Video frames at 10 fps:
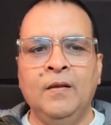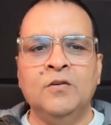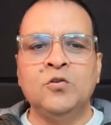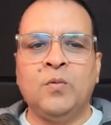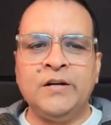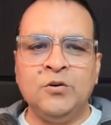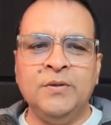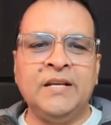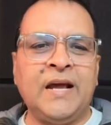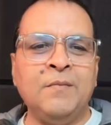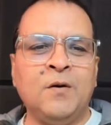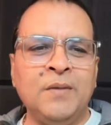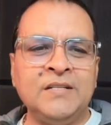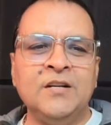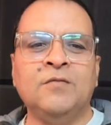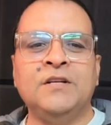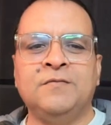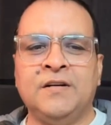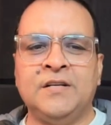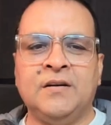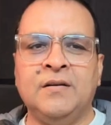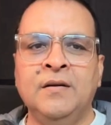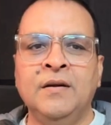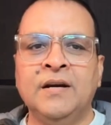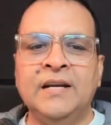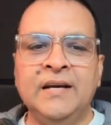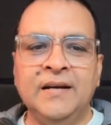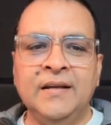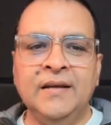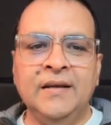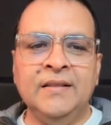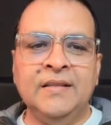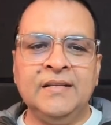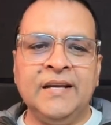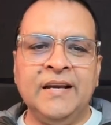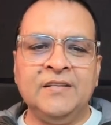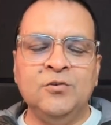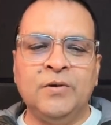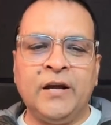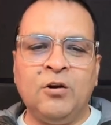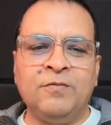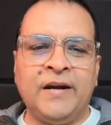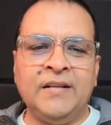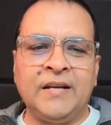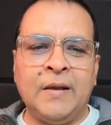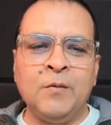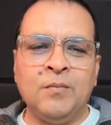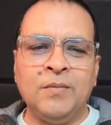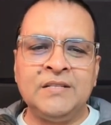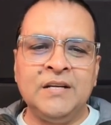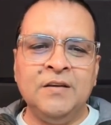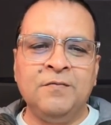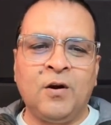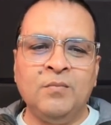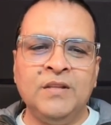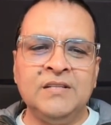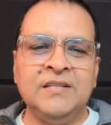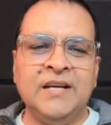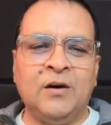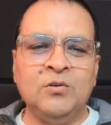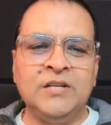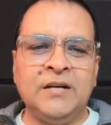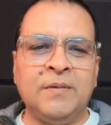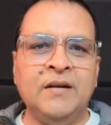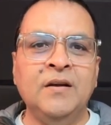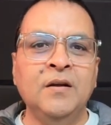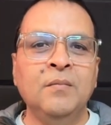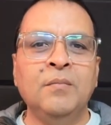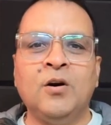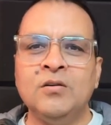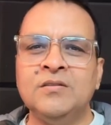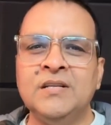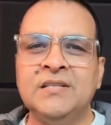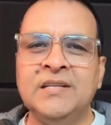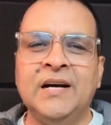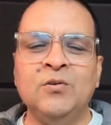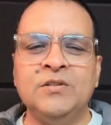So what should be the time complexity of this function? Clearly, in this case, you cannot find the time complexity from this cout statement, because this cout